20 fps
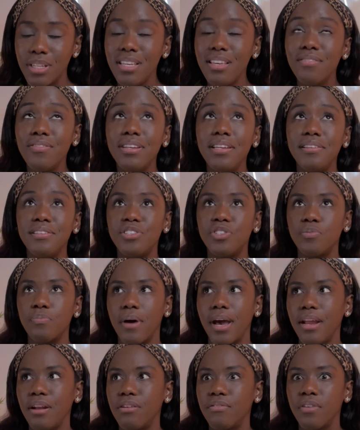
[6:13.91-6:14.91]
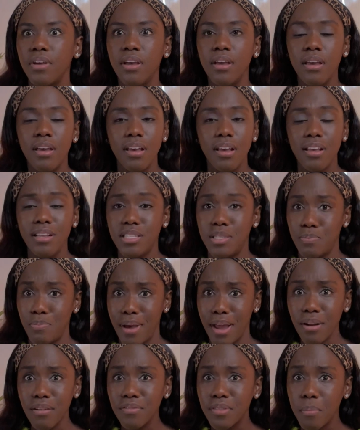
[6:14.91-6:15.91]
Even in spite of
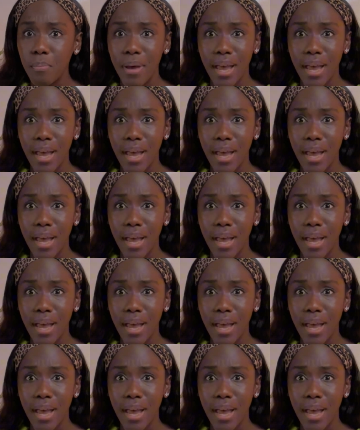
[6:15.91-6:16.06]
the